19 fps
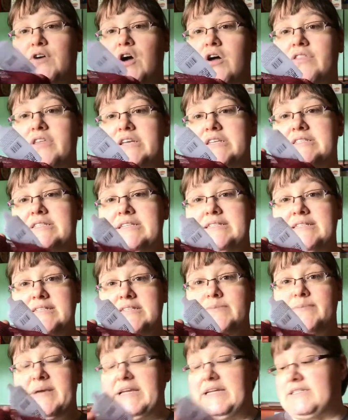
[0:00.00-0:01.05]
got these are
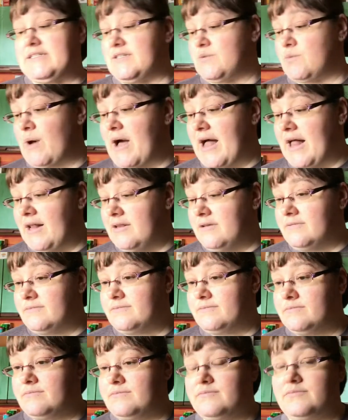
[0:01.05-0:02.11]
speed as well,
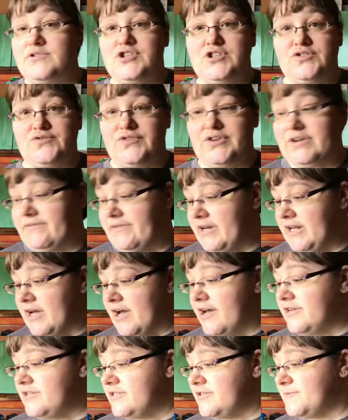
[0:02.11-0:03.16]
which is really, really
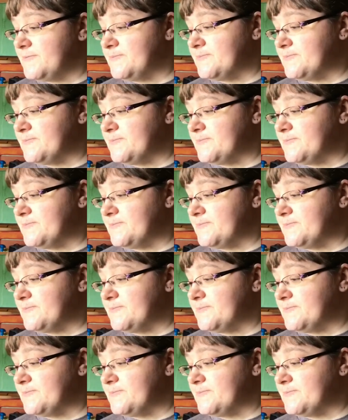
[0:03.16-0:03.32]
good.